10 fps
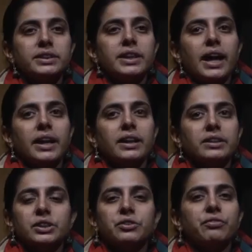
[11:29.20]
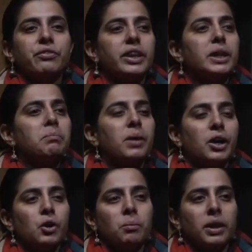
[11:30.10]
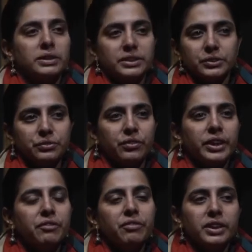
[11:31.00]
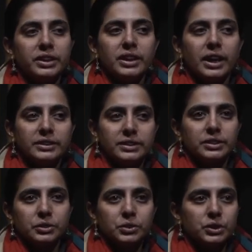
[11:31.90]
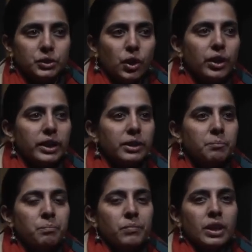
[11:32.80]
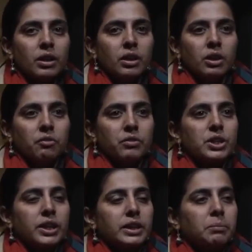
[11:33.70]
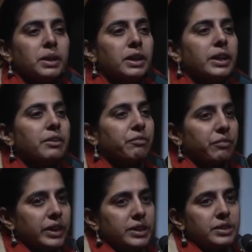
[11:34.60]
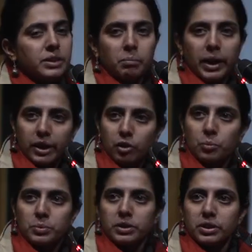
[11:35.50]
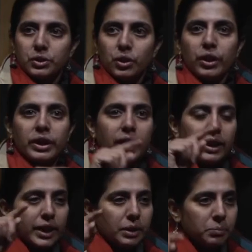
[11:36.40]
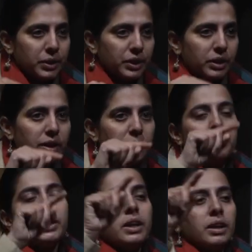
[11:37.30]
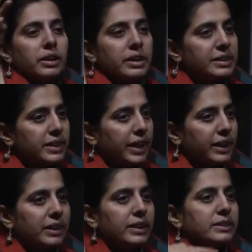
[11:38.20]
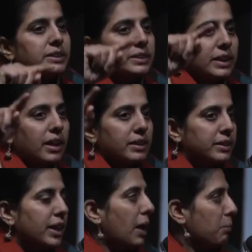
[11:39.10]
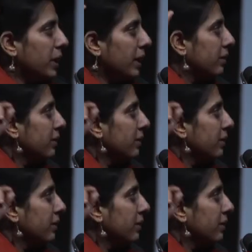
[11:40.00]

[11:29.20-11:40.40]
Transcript: is adding just free biomass, free fertilizer to the soil, which ultimately feeds the microbes in the soil and that particular recycling starts happening.